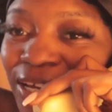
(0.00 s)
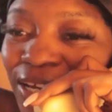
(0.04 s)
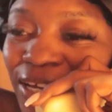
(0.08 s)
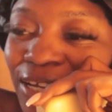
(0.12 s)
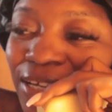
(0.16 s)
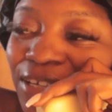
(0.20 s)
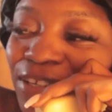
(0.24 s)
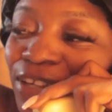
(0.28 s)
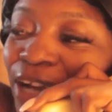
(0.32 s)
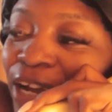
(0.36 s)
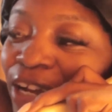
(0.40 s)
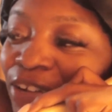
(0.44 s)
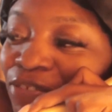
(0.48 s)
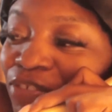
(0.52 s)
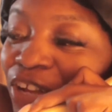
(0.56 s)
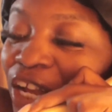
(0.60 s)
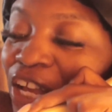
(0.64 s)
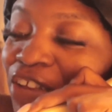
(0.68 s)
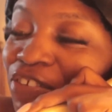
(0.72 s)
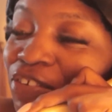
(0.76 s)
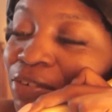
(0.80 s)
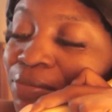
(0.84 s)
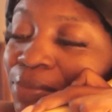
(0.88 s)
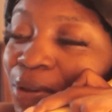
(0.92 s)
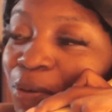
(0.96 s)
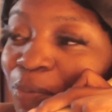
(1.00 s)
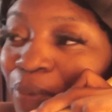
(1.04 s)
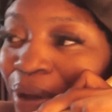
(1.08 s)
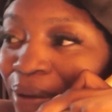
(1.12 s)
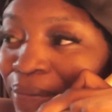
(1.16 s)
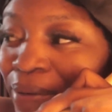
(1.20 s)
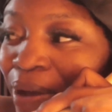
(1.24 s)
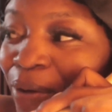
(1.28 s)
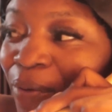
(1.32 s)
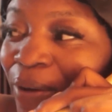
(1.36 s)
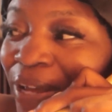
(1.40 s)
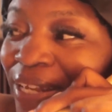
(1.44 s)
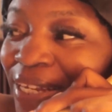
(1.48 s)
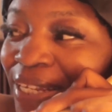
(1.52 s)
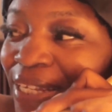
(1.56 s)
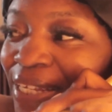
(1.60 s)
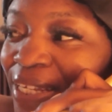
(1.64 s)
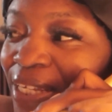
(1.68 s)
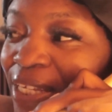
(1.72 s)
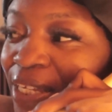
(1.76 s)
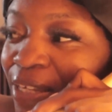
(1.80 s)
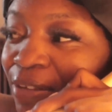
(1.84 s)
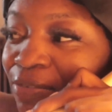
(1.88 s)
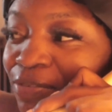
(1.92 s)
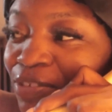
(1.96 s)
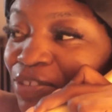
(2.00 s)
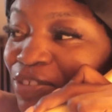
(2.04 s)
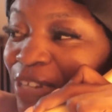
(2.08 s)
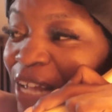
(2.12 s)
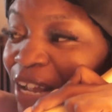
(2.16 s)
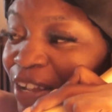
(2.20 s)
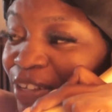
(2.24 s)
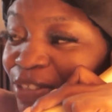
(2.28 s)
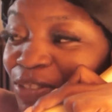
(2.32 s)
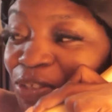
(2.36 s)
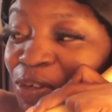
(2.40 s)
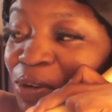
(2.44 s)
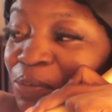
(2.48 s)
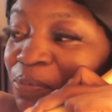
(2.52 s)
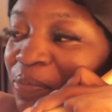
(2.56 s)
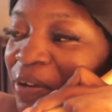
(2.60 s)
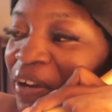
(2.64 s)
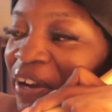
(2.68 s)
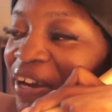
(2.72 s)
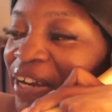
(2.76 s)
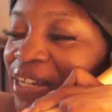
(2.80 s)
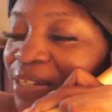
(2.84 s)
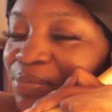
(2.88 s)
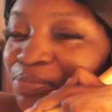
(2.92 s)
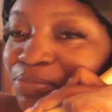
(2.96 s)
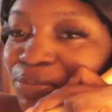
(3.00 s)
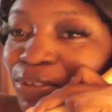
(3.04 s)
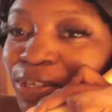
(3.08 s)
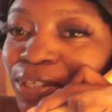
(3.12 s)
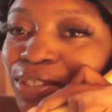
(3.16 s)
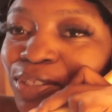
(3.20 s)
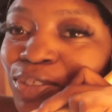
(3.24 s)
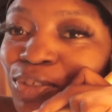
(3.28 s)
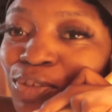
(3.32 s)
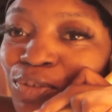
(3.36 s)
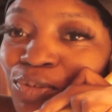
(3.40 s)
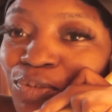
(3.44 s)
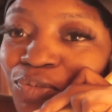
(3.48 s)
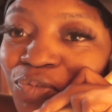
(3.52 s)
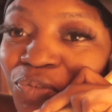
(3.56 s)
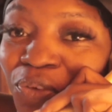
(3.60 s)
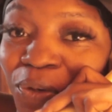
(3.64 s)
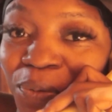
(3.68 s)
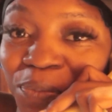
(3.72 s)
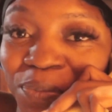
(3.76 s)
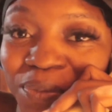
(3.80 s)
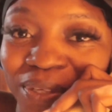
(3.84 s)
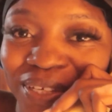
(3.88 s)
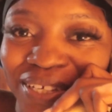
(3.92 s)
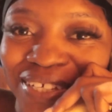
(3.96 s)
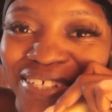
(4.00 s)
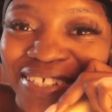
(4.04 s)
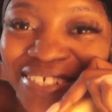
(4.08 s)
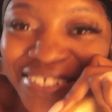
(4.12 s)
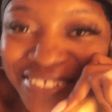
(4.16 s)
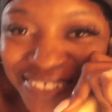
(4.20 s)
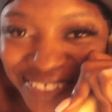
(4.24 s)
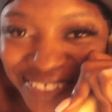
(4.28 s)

Eh? Yeah, you're not giving me my wedding gift. You know, I just got married. Bring two for me.